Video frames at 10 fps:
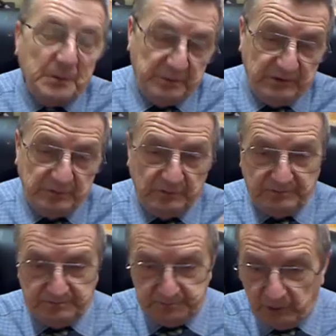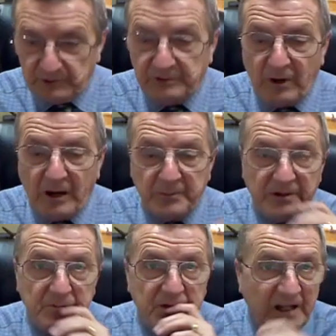of companies would build the
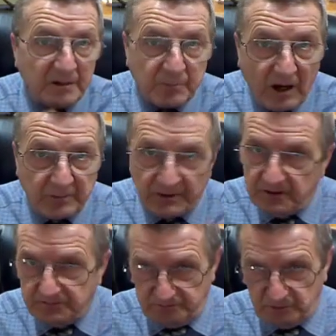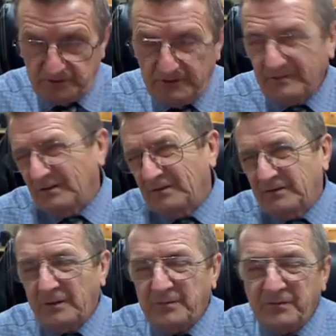property, buy the property,
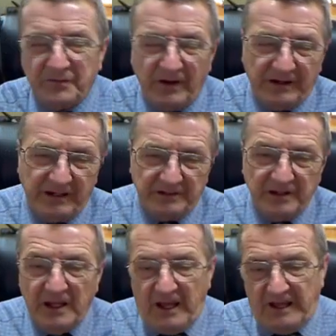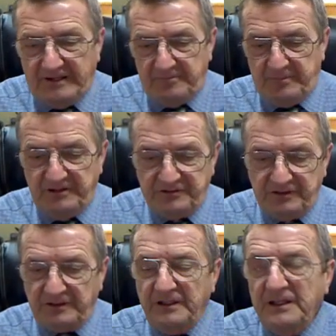it's taking for finance, and then
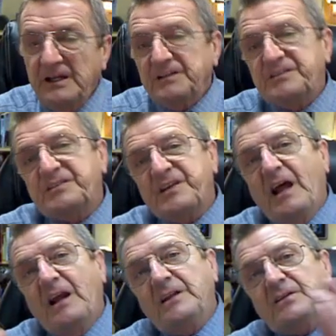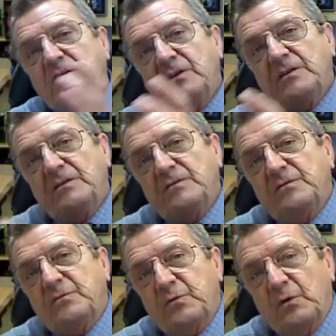basically sell it
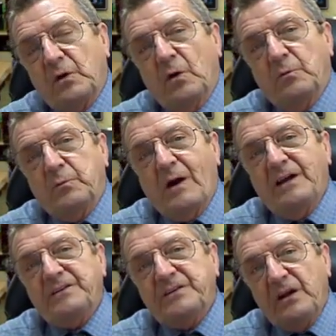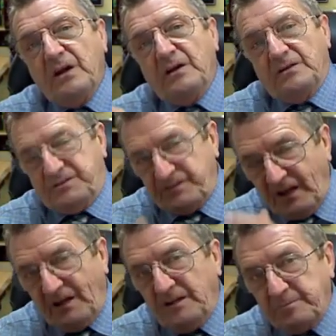for a low price,
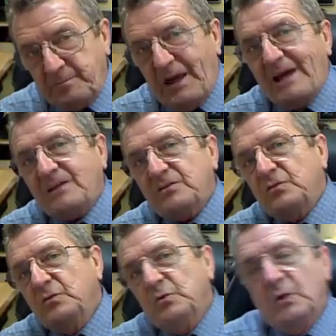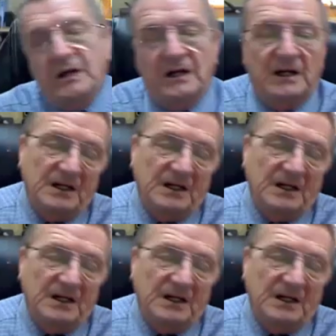sell it back to